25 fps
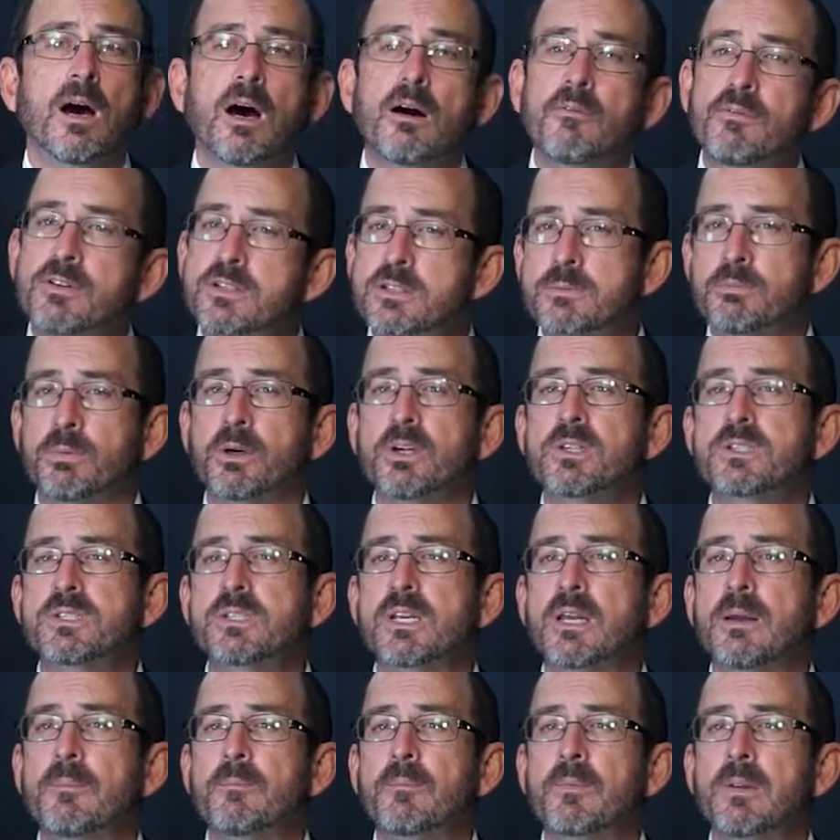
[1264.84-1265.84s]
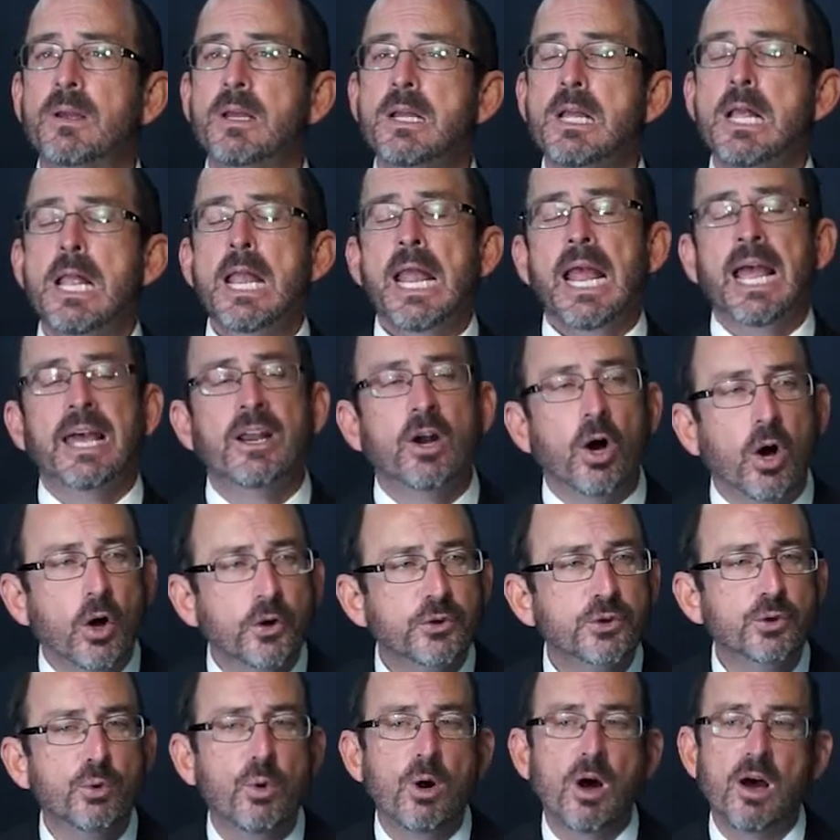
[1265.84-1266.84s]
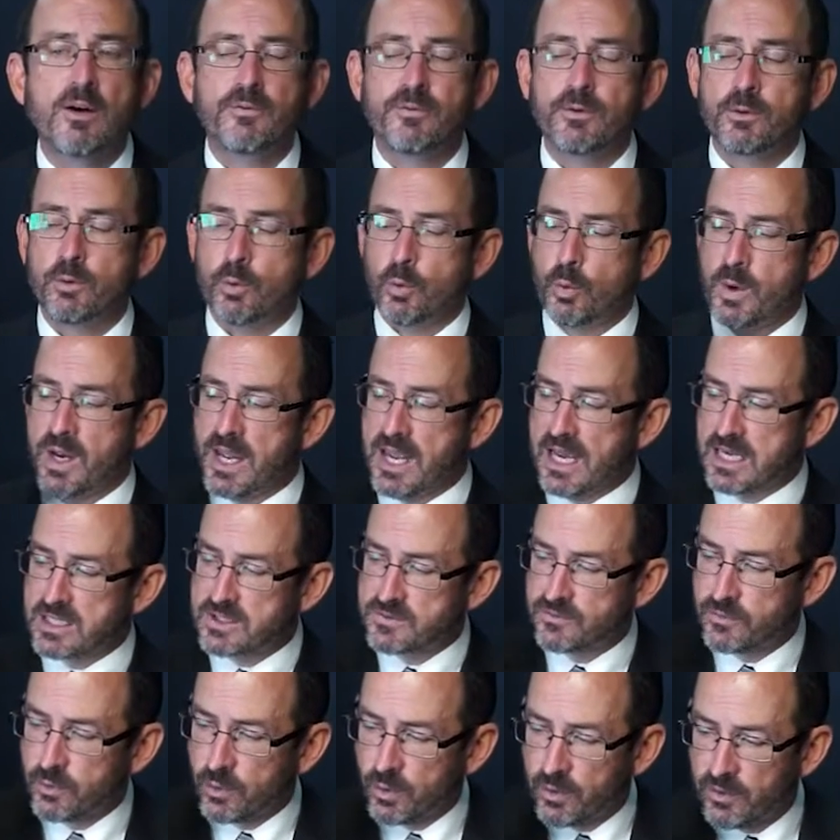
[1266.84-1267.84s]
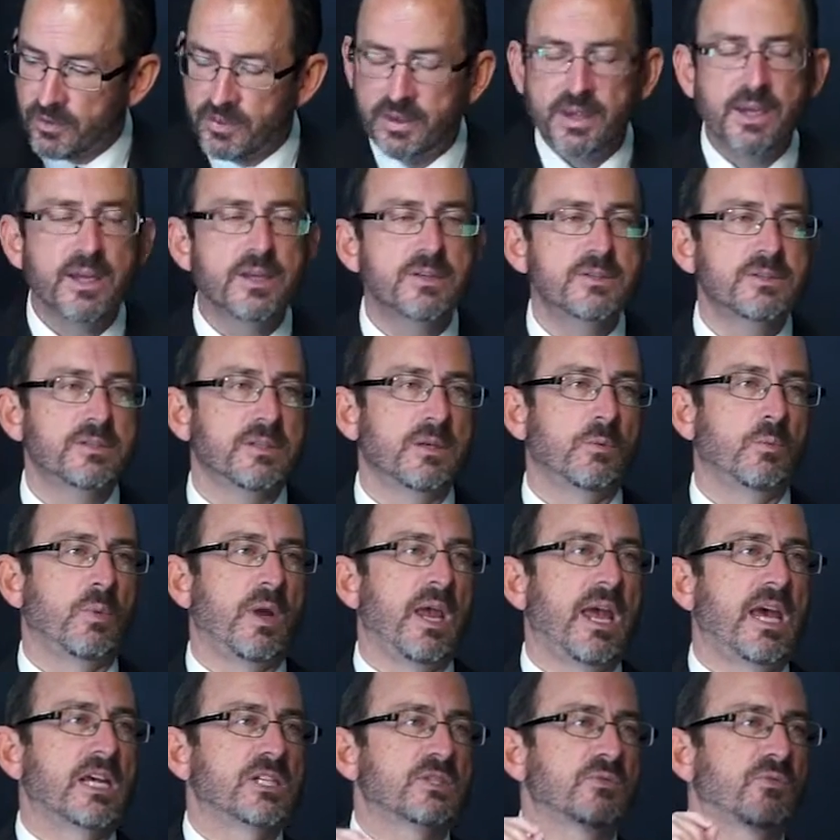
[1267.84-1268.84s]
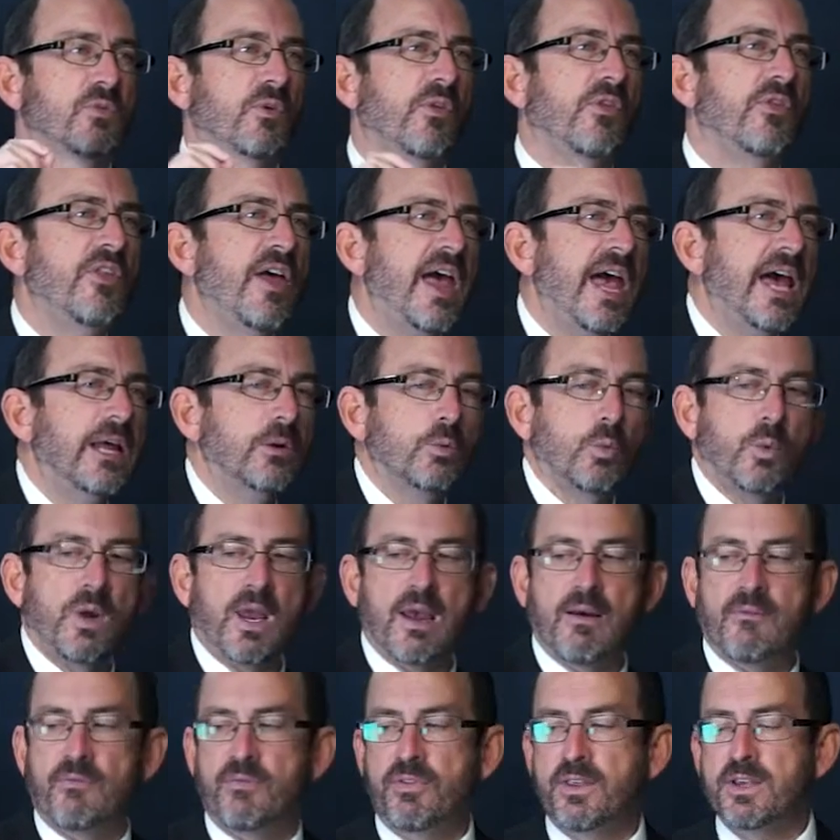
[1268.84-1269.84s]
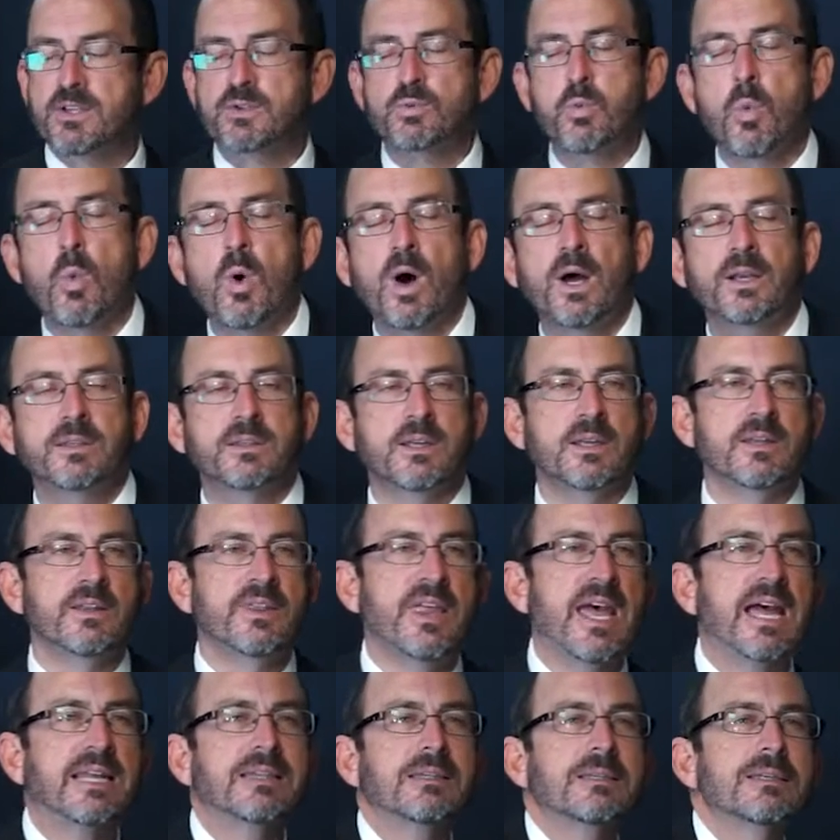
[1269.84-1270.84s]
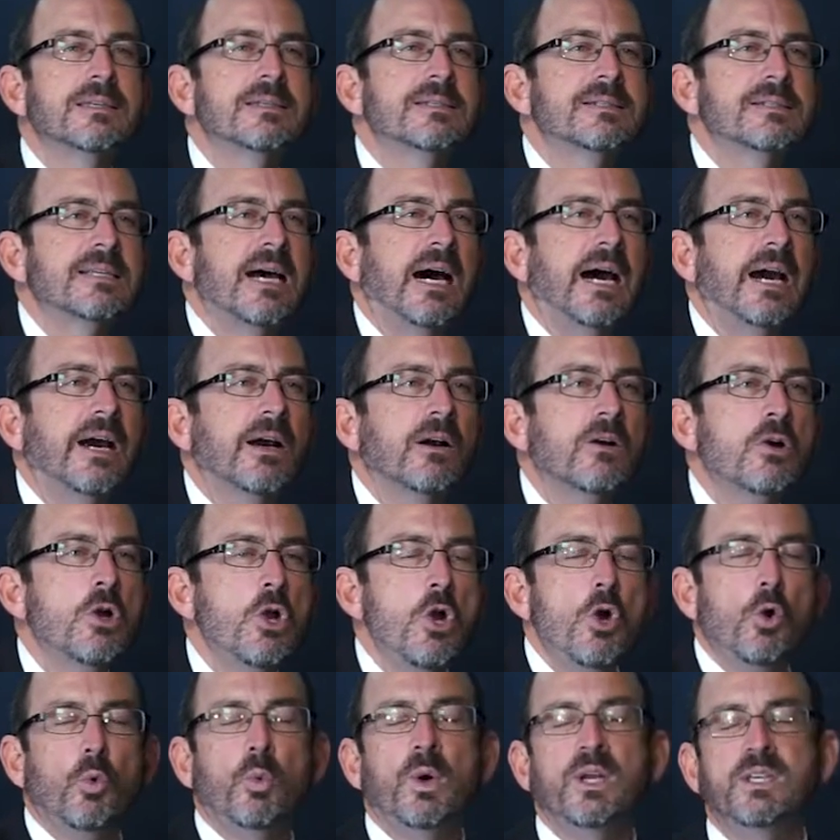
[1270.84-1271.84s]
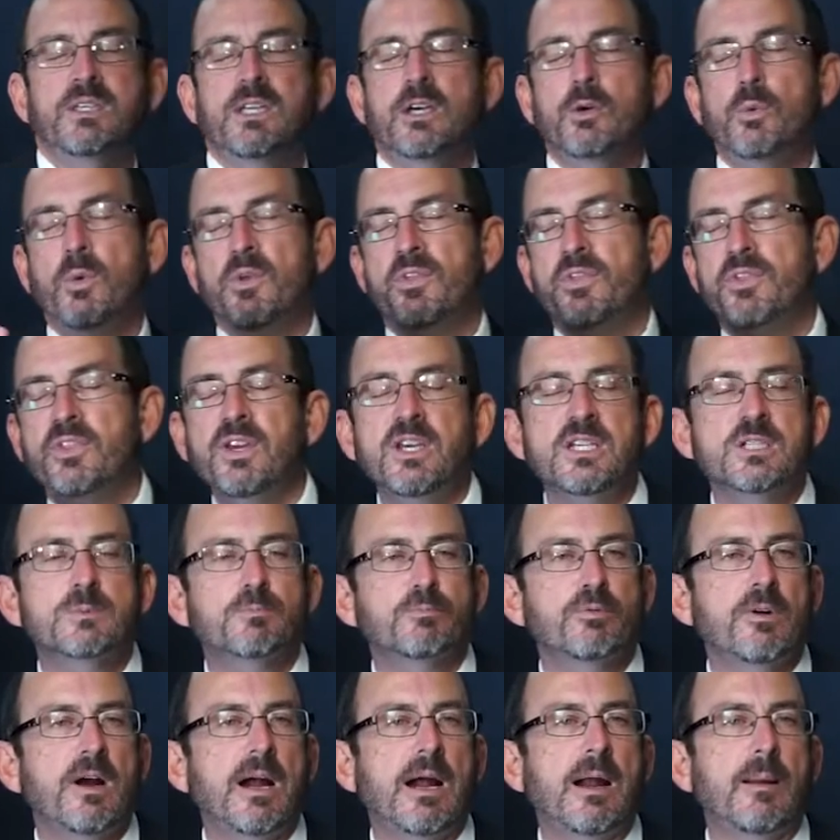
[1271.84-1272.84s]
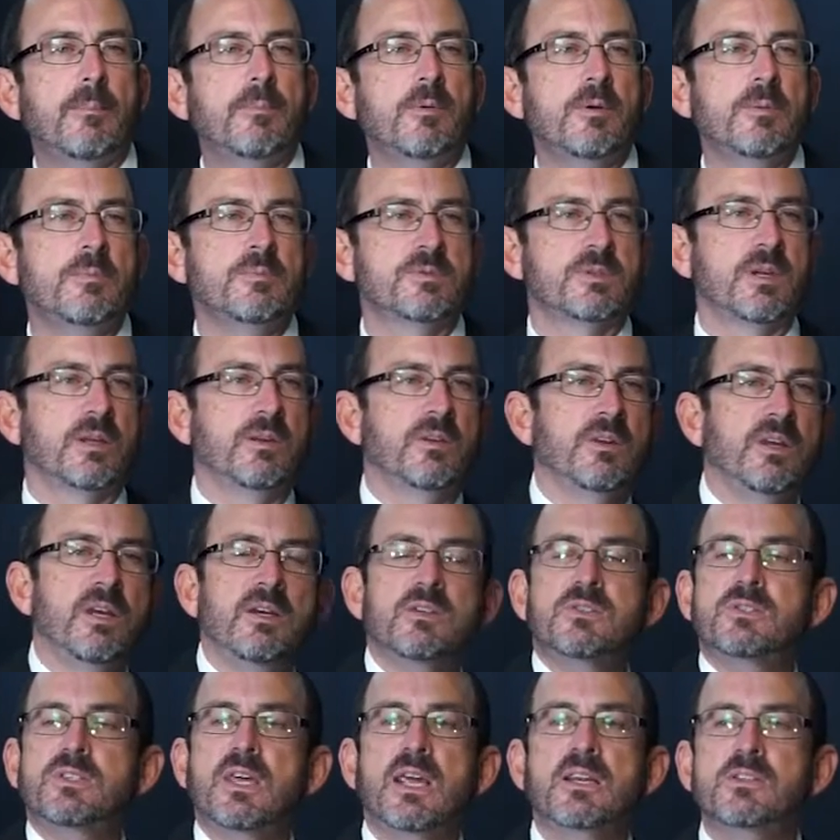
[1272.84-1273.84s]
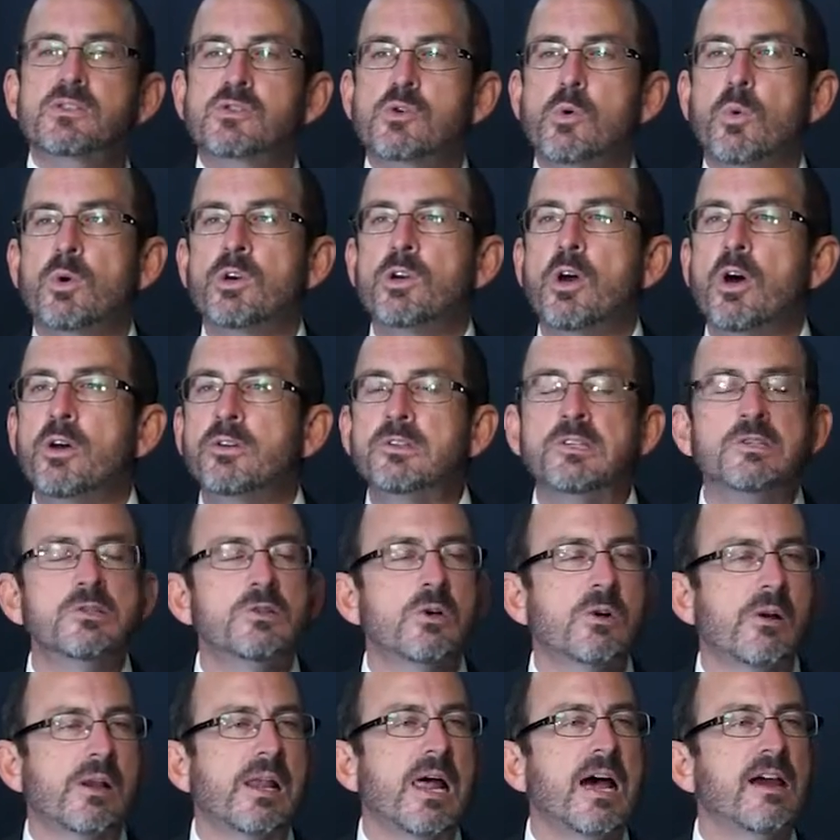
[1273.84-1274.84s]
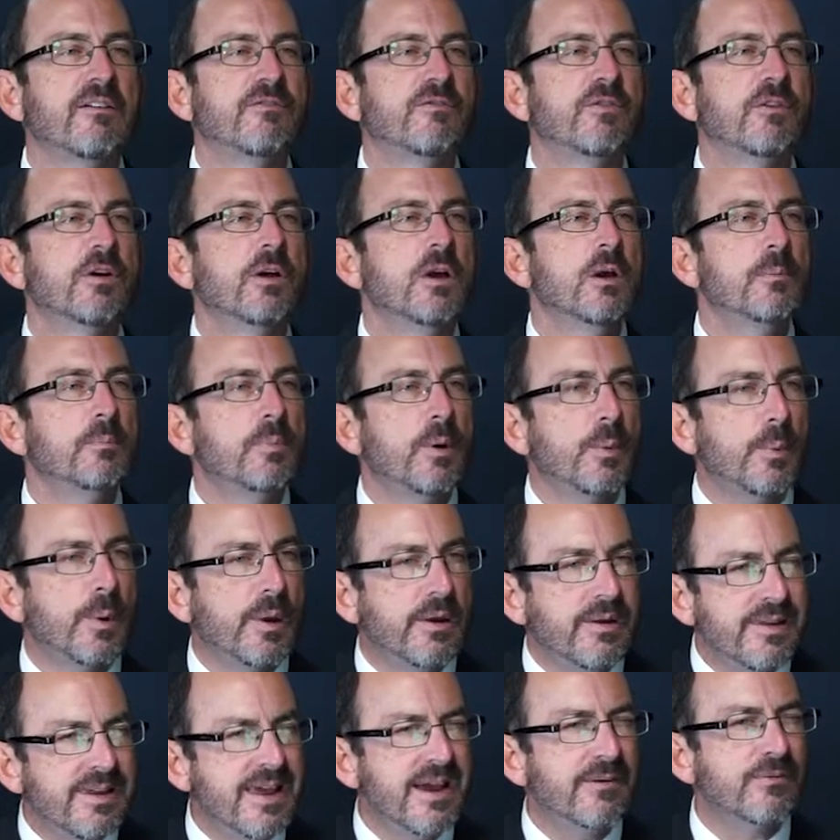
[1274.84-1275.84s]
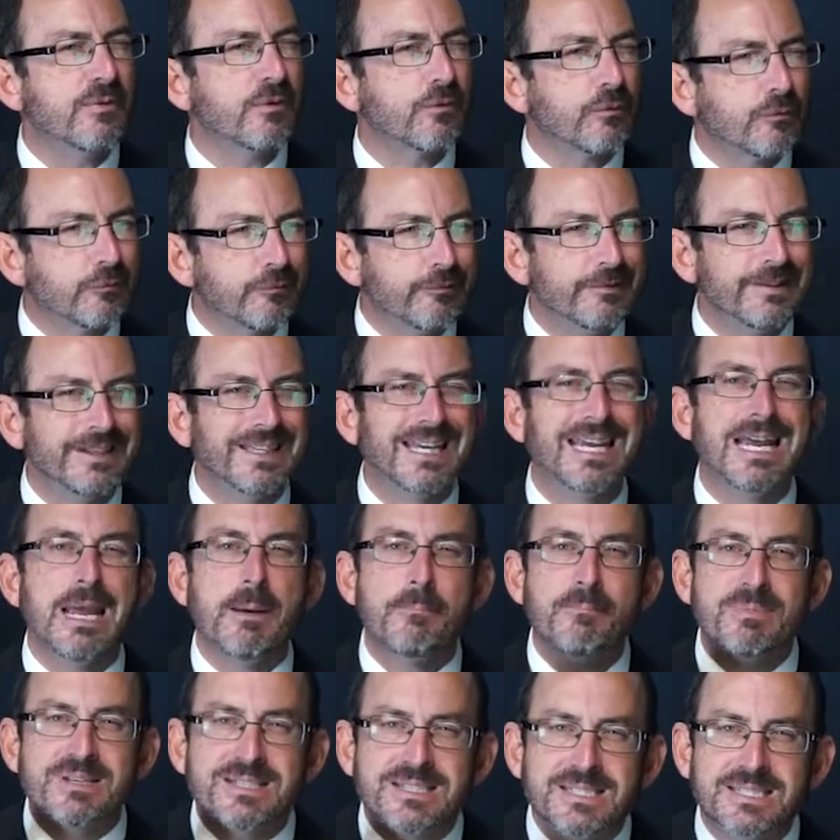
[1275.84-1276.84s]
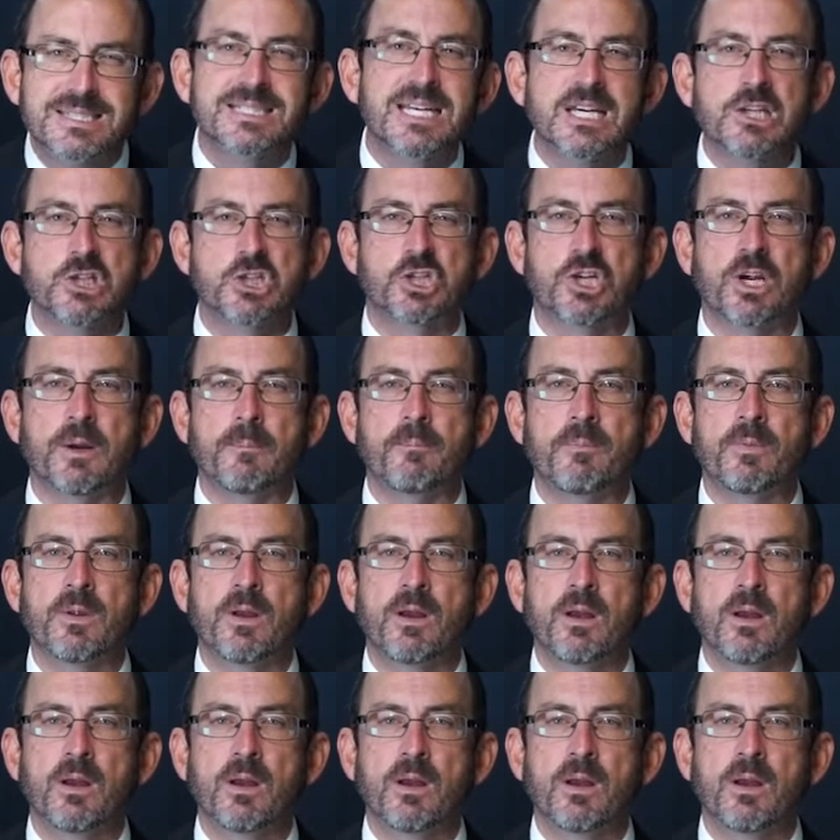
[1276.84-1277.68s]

of his mercy. And all too often, we ask for this and we ask for that. We have this want and that desire. We deal with these problems and these things going on in our life, but we never really beseech Him